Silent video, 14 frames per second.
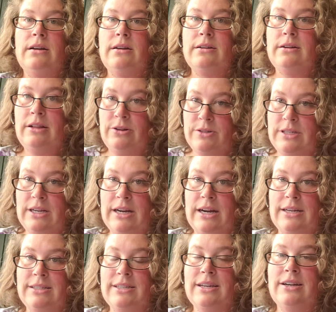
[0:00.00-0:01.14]
Closing
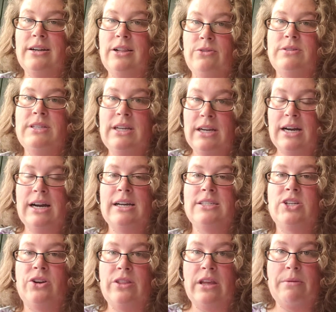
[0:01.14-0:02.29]
costs. Closing costs
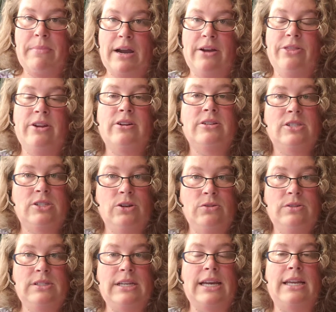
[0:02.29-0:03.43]
are the amount that are
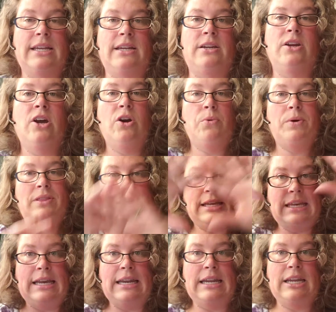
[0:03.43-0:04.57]
associated with
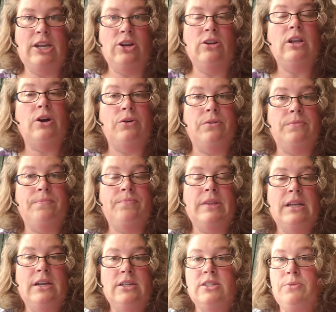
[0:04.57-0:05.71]
getting your loan.
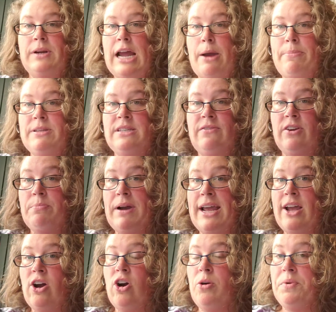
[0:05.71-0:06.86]
So what happens if you're
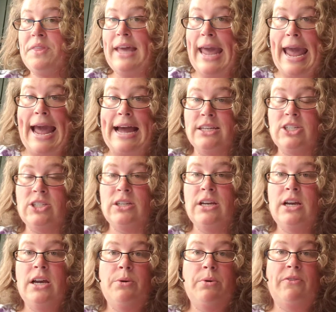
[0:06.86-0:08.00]
buying a home with cash?
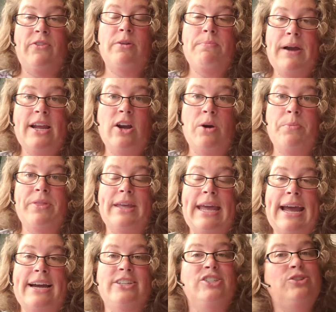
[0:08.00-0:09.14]
Well, if you're buying a home with
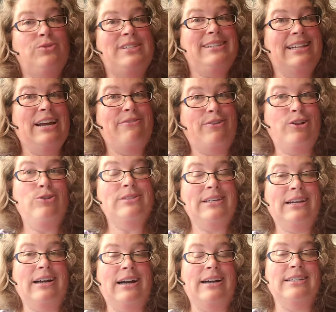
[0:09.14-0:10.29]
cash, you still have
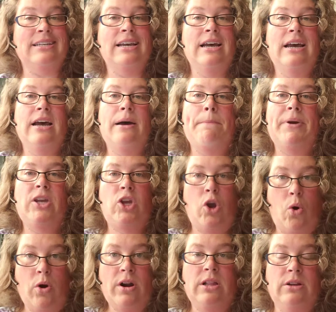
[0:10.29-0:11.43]
closing costs, but
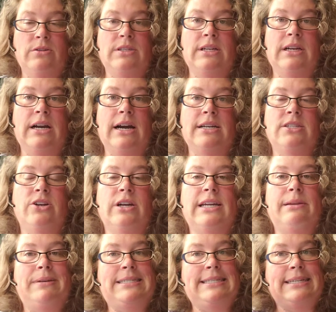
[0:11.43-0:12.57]
your closing costs are going
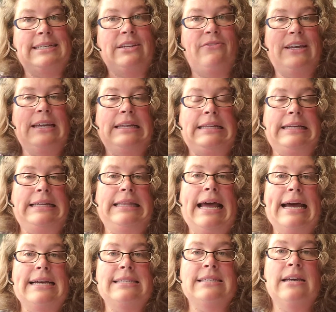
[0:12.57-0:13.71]
to be significantly
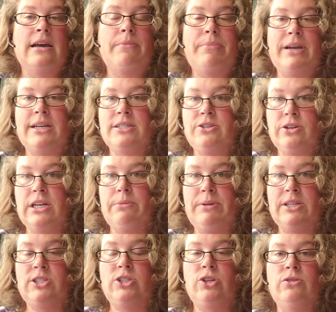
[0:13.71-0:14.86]
less because they're going to be
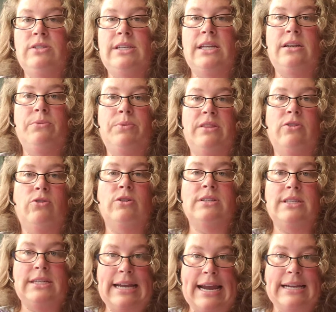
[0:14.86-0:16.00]
associated with, of course,
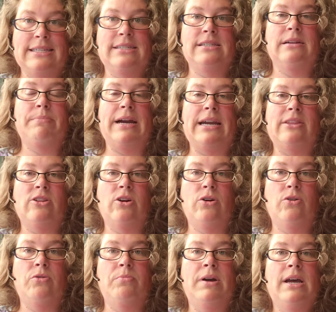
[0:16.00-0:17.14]
the taxes on buying the
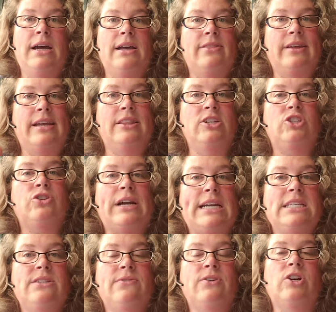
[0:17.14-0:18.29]
home and the
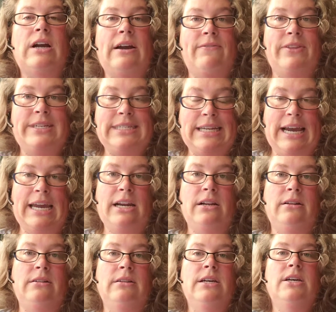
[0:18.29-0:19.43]
transfer of the
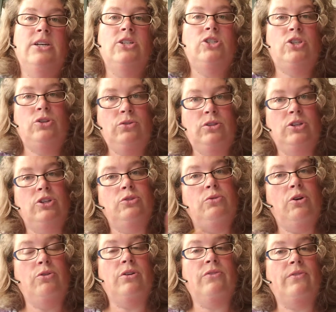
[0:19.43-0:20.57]
title to the new
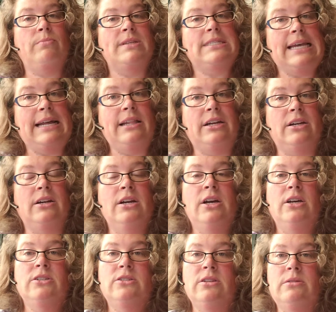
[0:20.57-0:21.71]
owner from the seller.
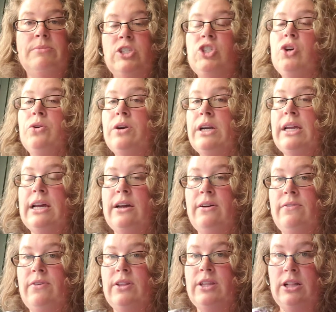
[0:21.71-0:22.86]
So the majority
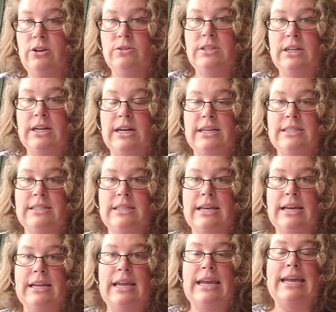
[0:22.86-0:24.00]
of the closing costs
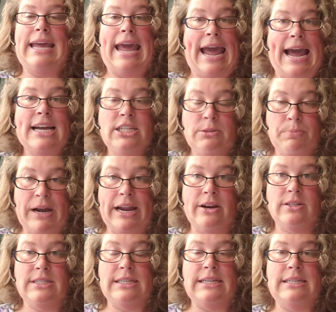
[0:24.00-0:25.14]
that a cash buyer
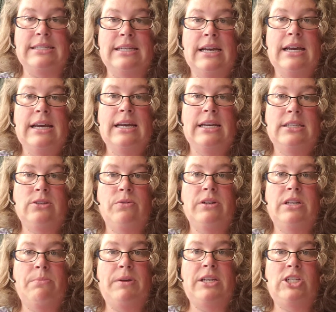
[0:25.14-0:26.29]
sees is going
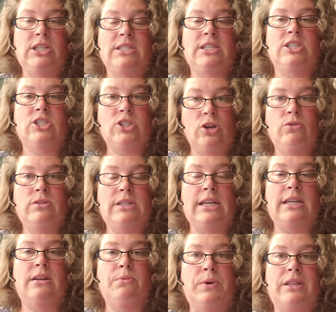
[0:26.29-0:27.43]
to be just
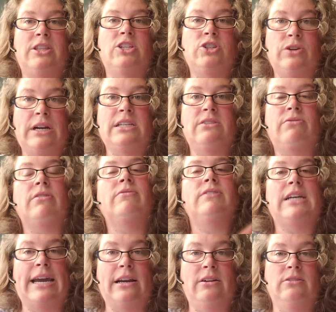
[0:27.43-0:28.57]
associated with the transfer of
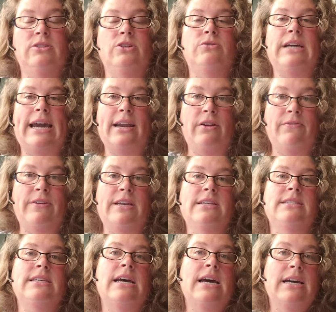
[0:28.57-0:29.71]
title. So title
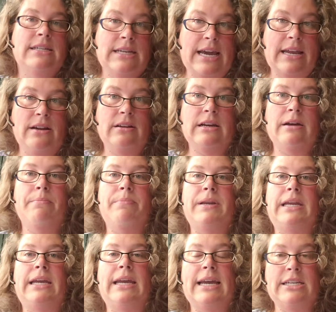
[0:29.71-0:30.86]
fees, title
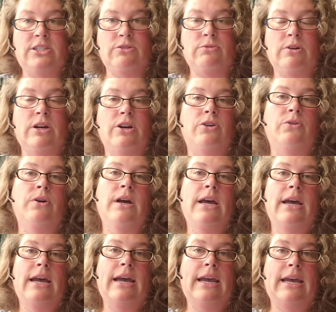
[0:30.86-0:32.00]
company, escrow,
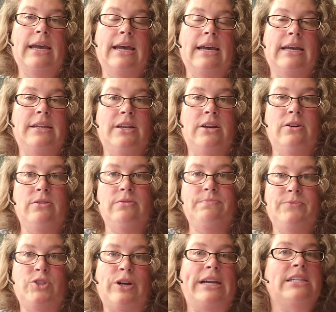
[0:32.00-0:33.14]
and,
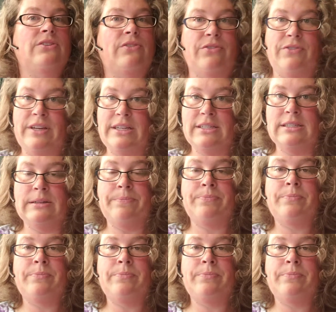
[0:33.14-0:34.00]
transfer fees.